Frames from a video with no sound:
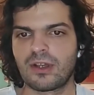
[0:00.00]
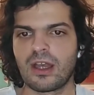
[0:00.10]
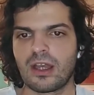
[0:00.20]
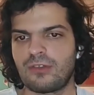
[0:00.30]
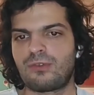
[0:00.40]

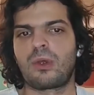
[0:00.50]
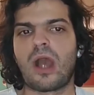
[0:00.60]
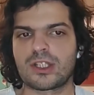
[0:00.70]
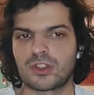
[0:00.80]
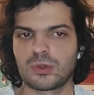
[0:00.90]
If you
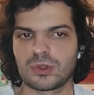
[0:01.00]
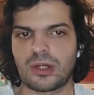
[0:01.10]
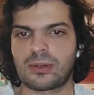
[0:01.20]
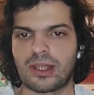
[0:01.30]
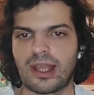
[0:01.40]
guys use
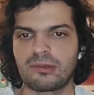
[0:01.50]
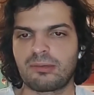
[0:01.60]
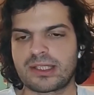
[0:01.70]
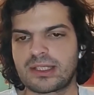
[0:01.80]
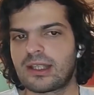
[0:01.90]
our client,
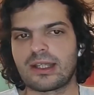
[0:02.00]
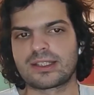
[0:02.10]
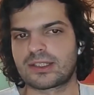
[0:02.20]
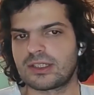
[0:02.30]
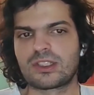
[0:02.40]
basically
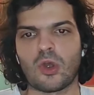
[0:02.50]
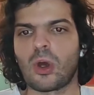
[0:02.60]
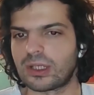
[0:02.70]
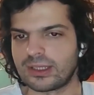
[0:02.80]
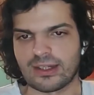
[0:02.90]
it's
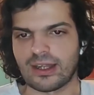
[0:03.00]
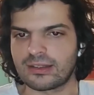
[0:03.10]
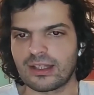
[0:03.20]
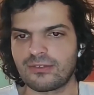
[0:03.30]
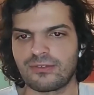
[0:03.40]
all
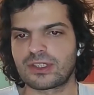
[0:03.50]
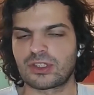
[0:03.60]
interactive.